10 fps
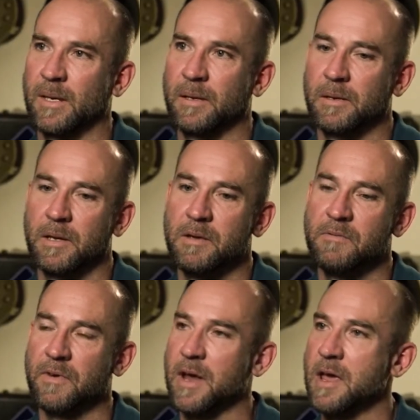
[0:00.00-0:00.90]
He
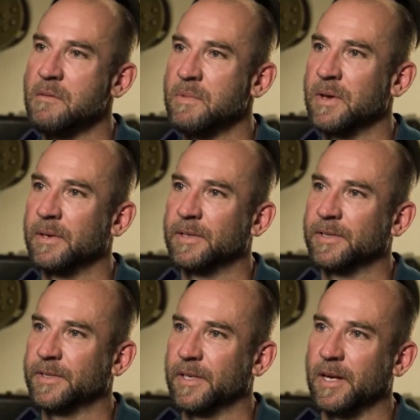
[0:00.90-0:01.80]
forgave me. He
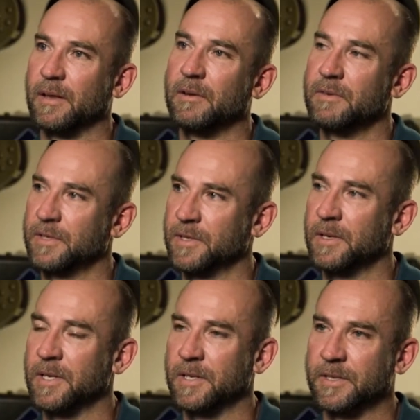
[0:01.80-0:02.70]
just said, I love you,
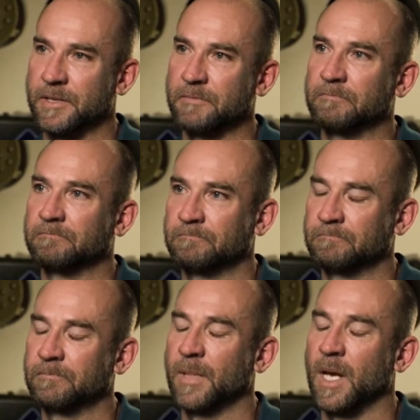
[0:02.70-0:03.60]
son. It's,
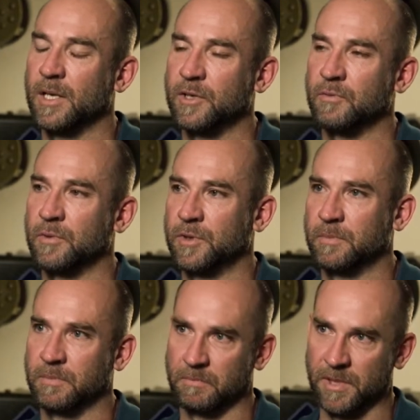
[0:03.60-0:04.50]
I just want
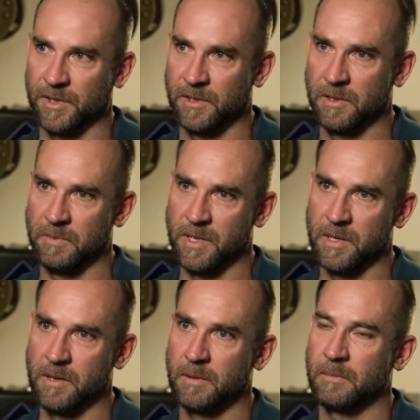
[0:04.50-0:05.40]
my son to
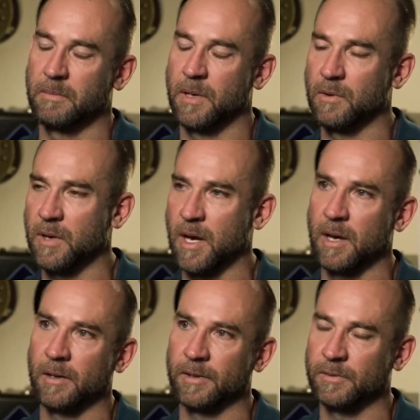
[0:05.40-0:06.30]
be
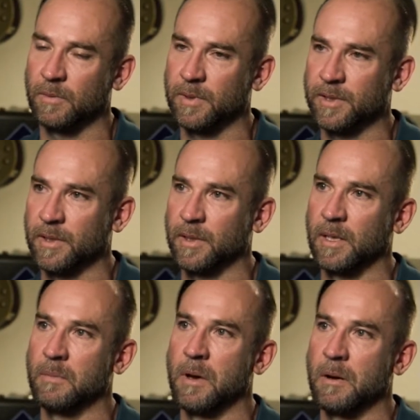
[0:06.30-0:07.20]
okay. I just want my son to
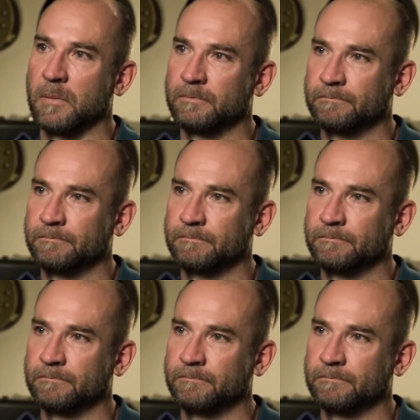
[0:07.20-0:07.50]
get better.